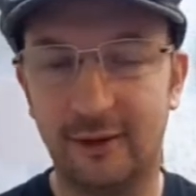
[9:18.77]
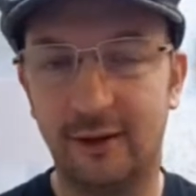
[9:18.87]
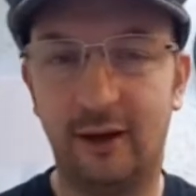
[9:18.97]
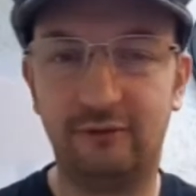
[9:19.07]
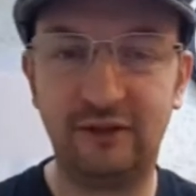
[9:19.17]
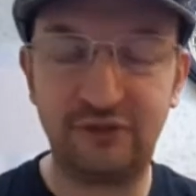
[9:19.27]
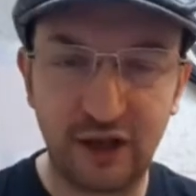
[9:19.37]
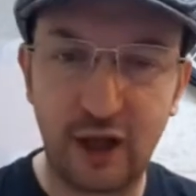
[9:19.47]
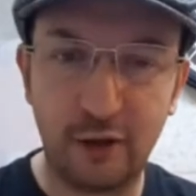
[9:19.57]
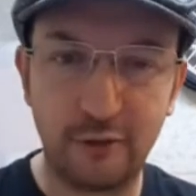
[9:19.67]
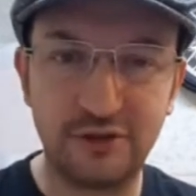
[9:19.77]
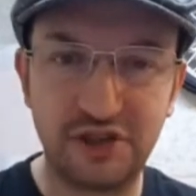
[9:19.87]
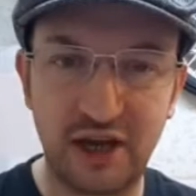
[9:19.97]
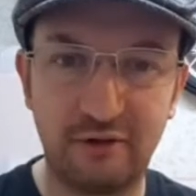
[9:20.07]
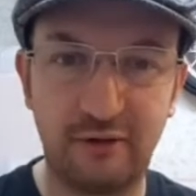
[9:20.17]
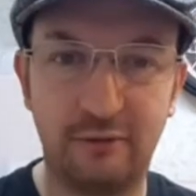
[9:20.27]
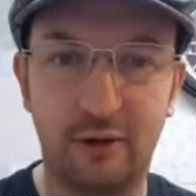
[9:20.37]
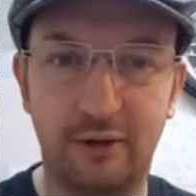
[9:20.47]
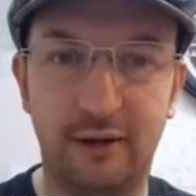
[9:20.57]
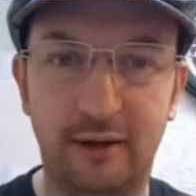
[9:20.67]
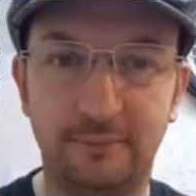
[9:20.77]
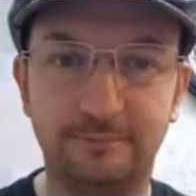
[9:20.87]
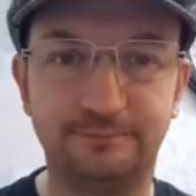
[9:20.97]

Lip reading: I've left a lone cherry right there.